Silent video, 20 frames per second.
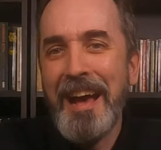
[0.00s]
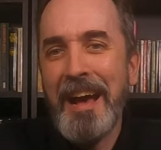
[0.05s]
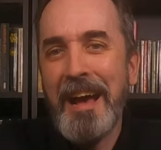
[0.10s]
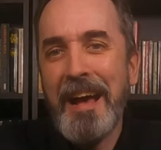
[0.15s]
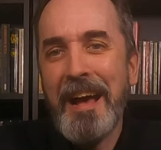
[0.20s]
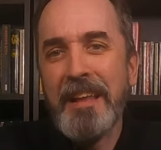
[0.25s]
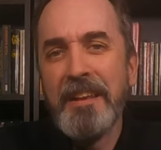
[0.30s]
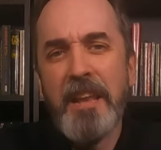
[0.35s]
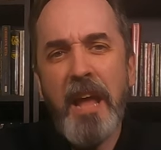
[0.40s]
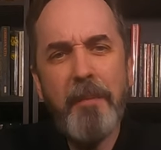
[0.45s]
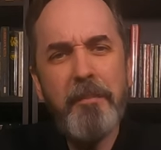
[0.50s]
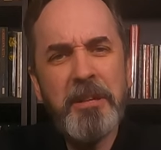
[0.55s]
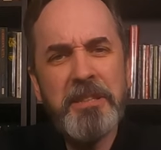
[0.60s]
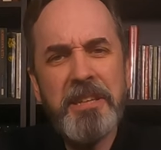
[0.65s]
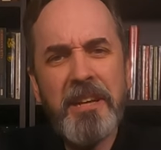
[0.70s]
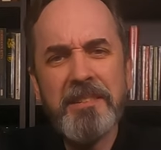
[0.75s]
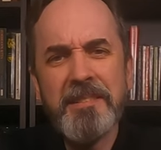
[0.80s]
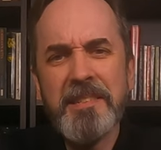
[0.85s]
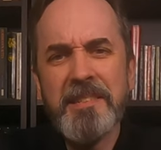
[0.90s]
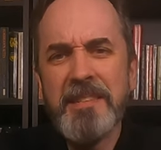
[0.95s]
Uh, not much
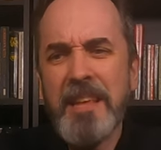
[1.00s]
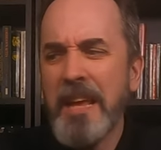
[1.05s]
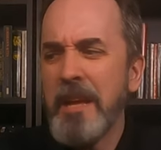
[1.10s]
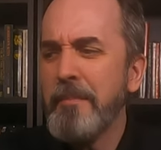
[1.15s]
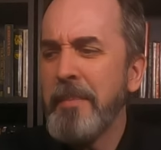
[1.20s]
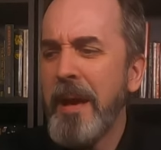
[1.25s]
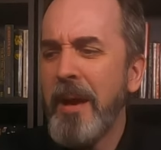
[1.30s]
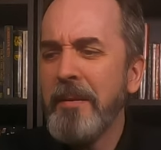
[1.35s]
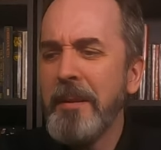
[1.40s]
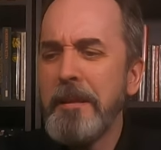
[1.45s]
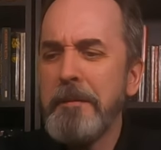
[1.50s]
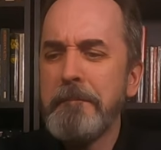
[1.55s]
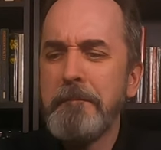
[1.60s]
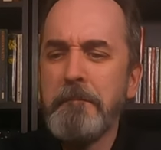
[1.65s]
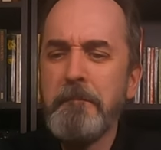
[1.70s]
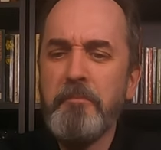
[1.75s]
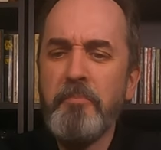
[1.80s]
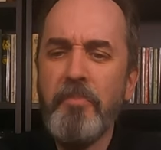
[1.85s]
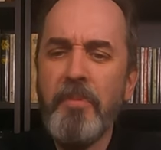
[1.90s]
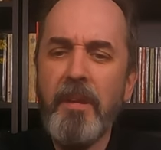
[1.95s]
else to say about it.
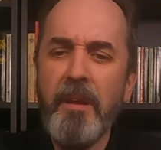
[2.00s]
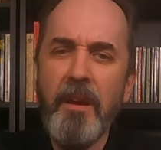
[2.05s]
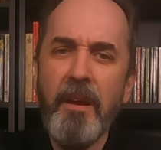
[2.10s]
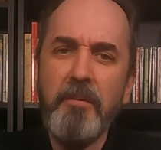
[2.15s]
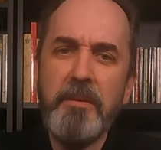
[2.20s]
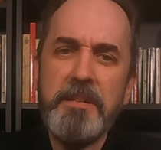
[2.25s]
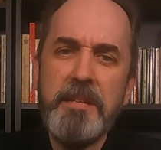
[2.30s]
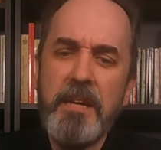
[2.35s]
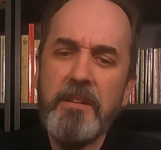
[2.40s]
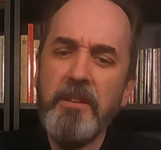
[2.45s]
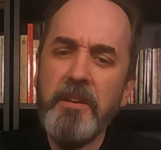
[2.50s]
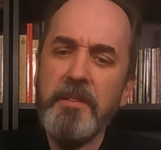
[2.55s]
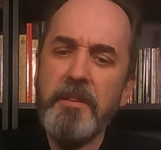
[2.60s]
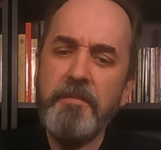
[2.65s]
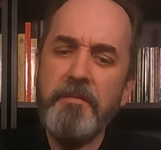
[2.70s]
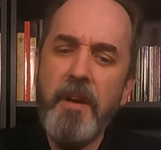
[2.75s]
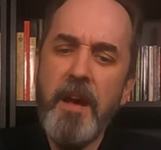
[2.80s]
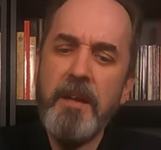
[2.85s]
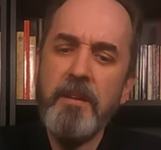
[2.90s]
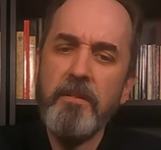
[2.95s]
Uh, we take a look at the
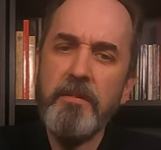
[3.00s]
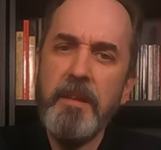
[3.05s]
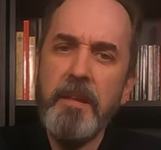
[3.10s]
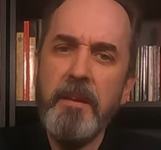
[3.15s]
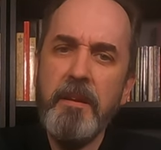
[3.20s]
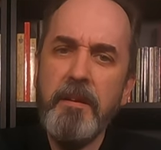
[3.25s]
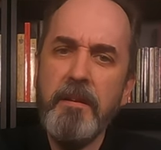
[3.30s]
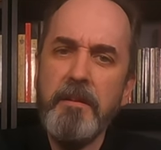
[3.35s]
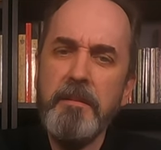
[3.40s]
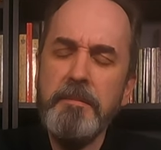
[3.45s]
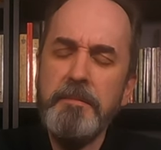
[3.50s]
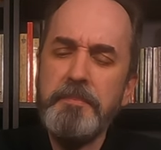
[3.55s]
vinyl here.